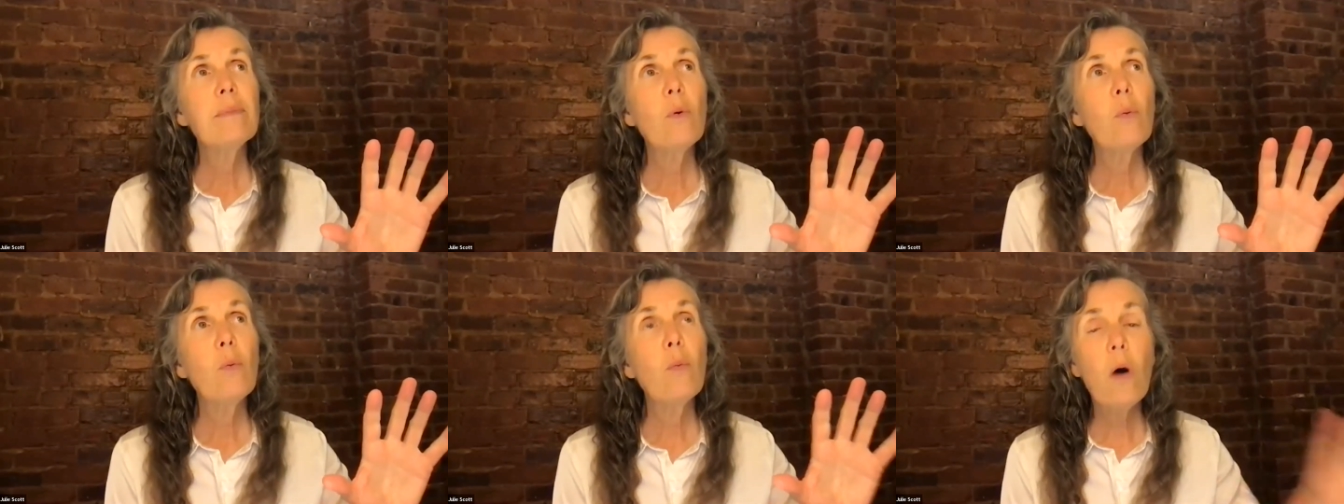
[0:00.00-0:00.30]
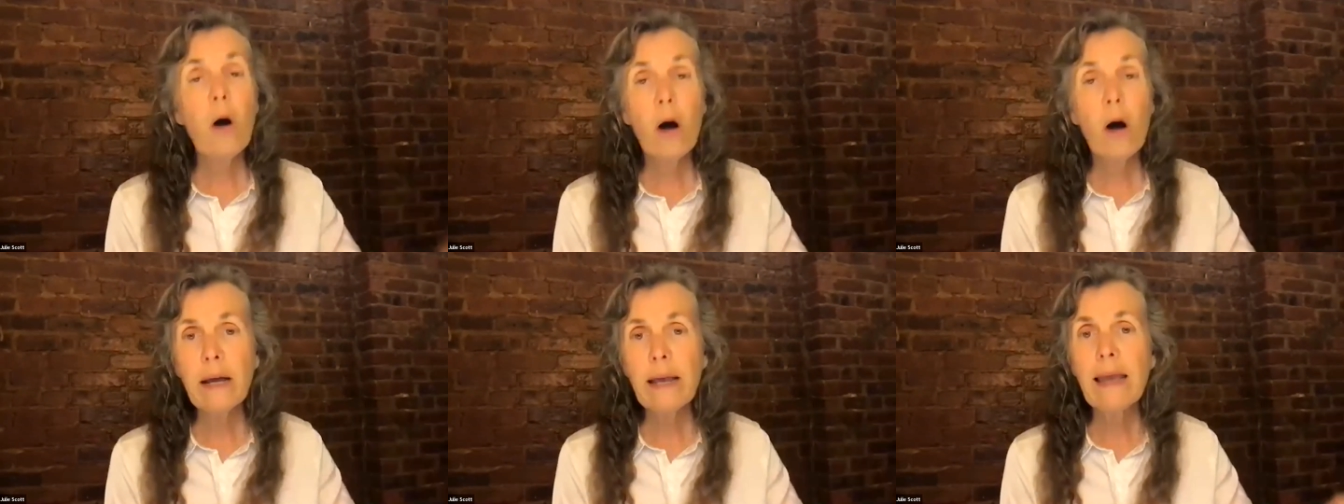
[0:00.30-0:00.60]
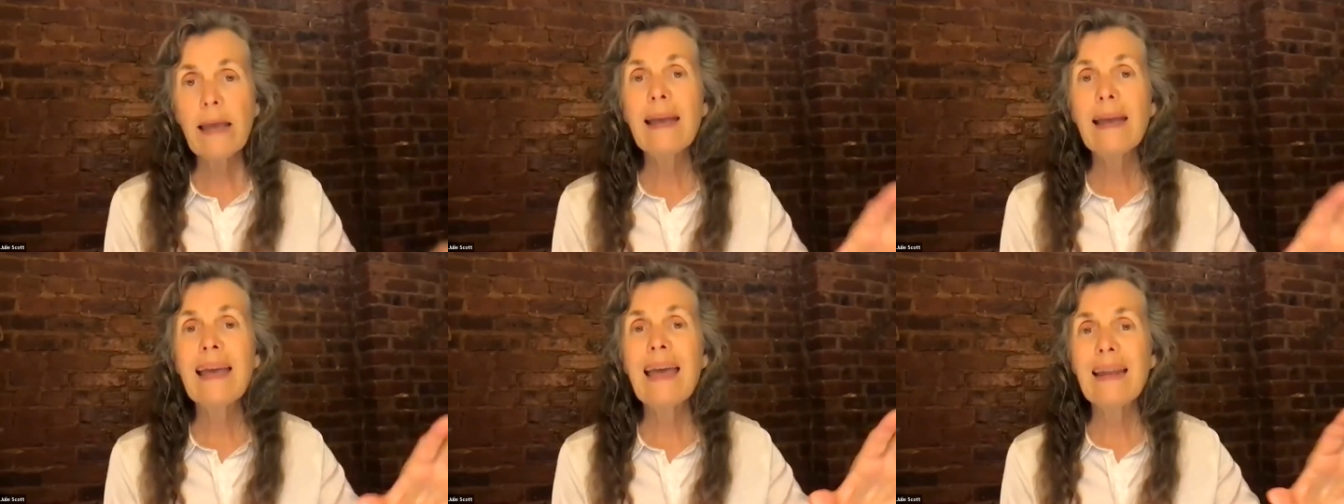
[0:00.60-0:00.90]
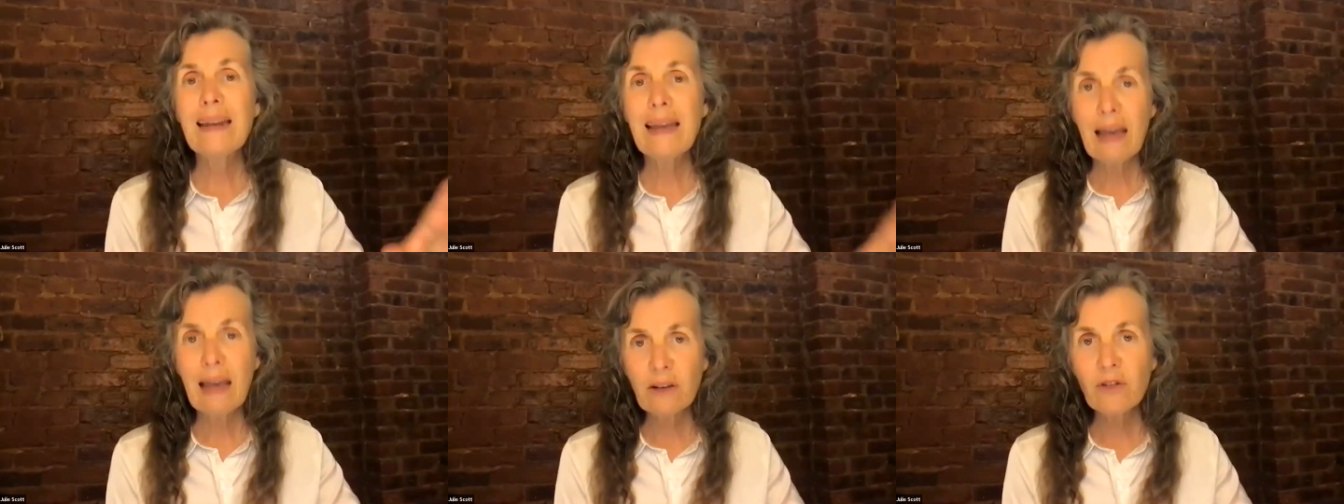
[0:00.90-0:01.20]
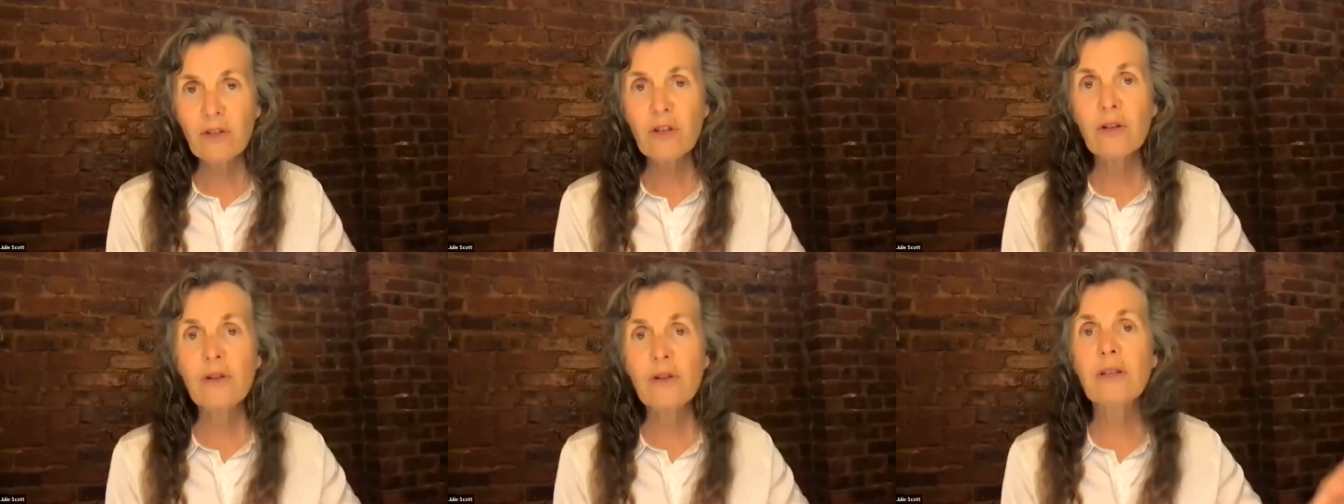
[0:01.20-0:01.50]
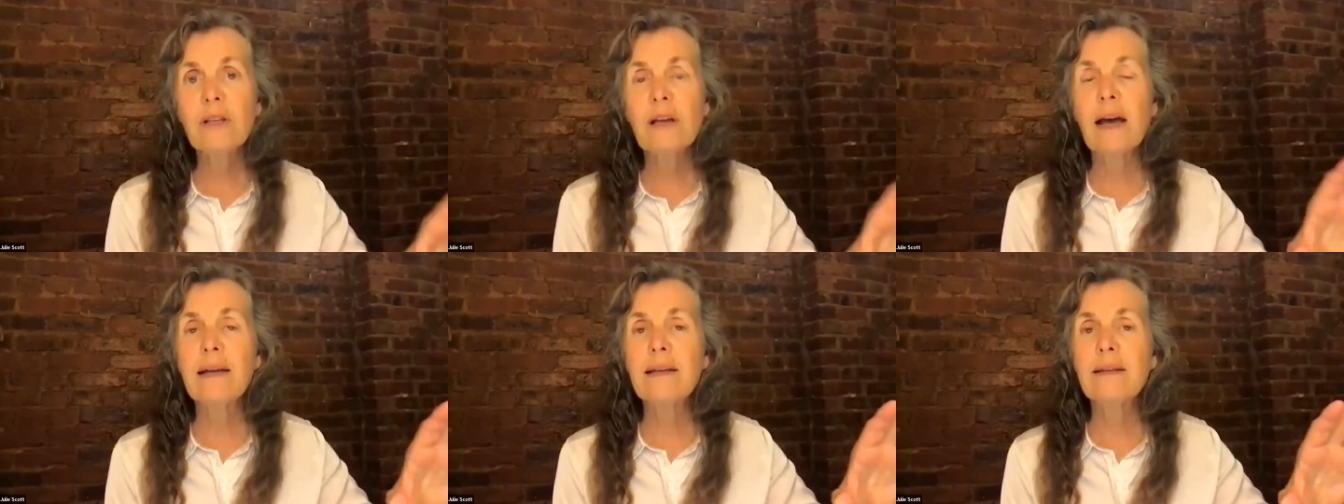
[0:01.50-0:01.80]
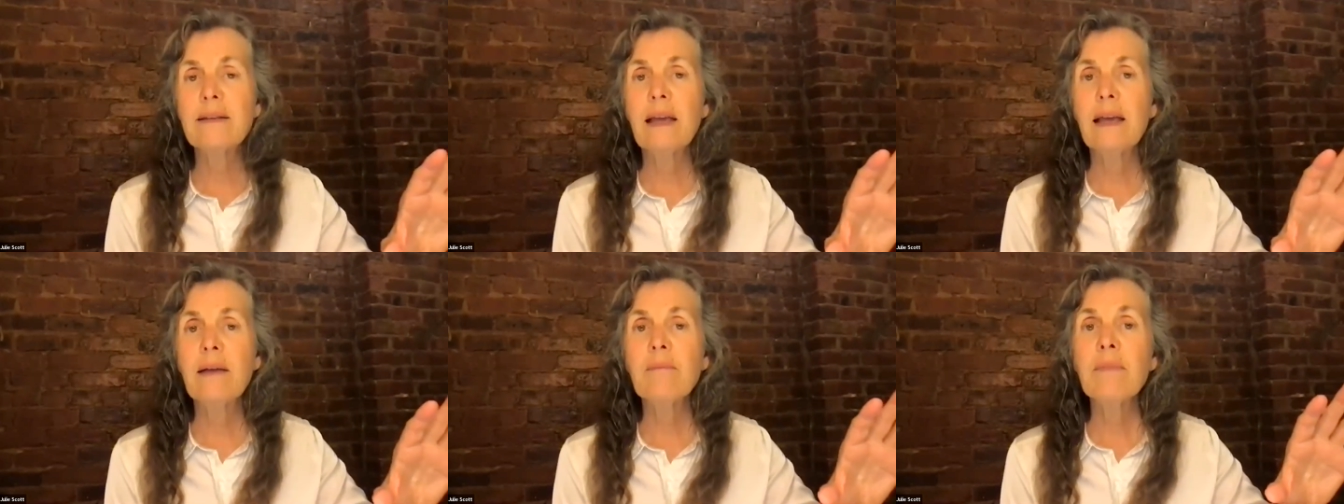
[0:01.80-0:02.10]
walking and
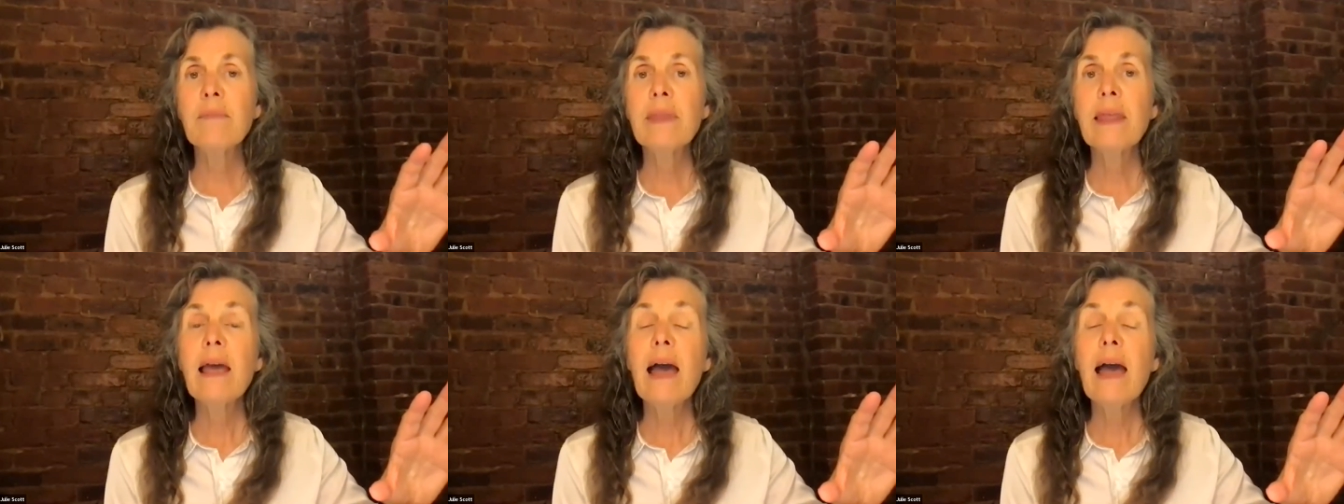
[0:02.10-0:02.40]
exercising